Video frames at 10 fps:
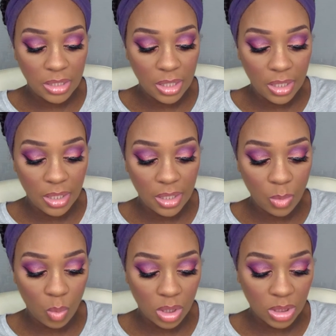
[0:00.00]

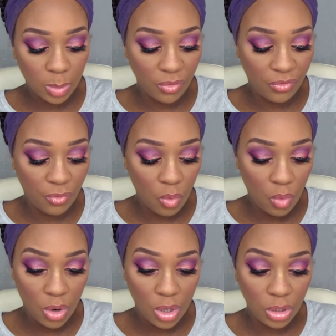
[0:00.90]
did once
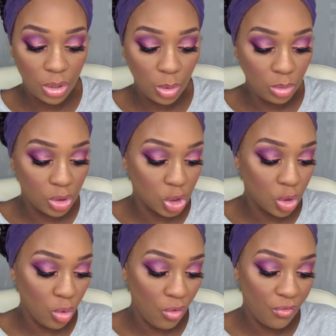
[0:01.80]
before use
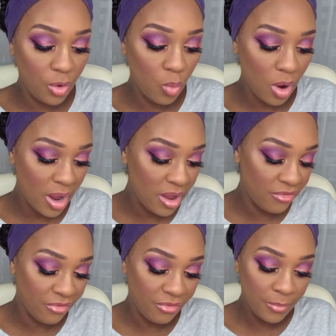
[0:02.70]
Trophy
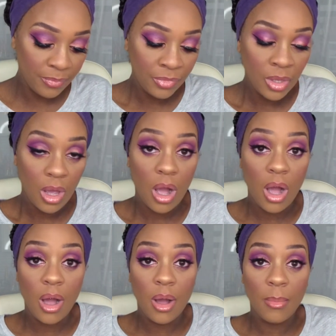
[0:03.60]
Wife
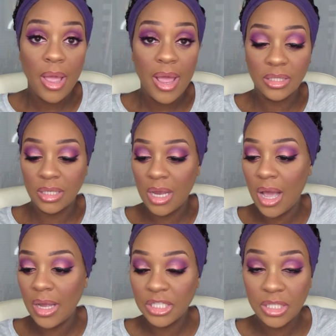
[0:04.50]
as an
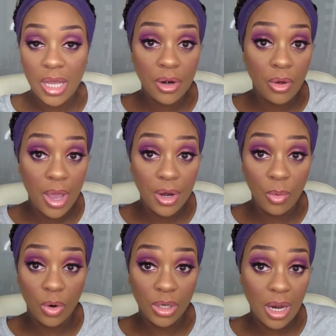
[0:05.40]
eyeshadow, and
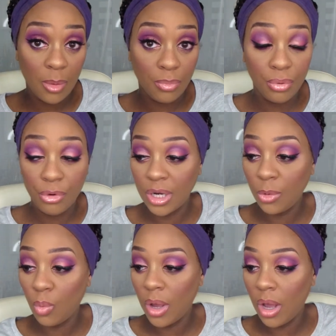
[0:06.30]
it worked out pretty
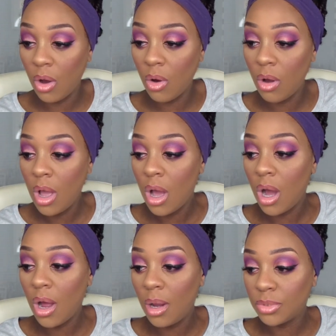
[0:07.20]
well.
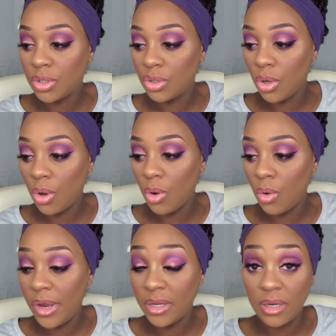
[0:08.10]

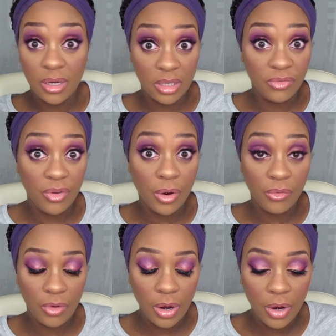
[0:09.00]
So it is
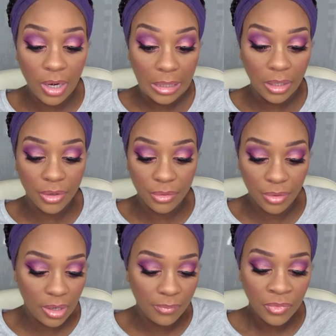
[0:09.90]
very, very
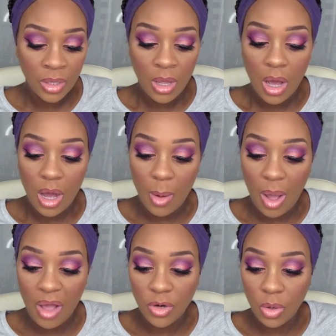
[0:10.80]
glittery.
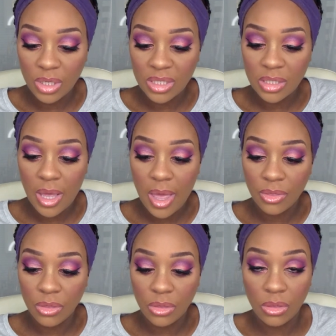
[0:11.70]
I've noticed
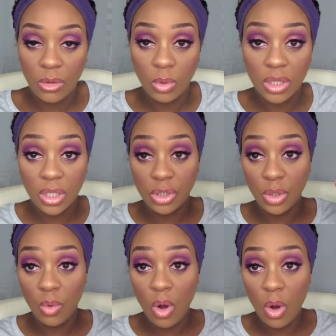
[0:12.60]
that with the
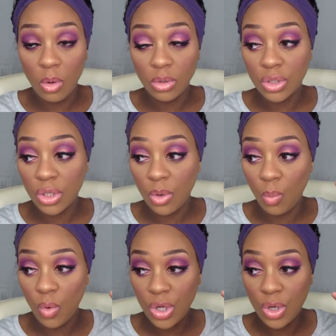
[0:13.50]
duos,
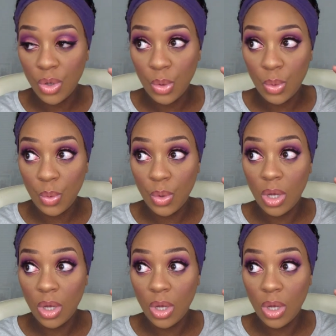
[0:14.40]
when you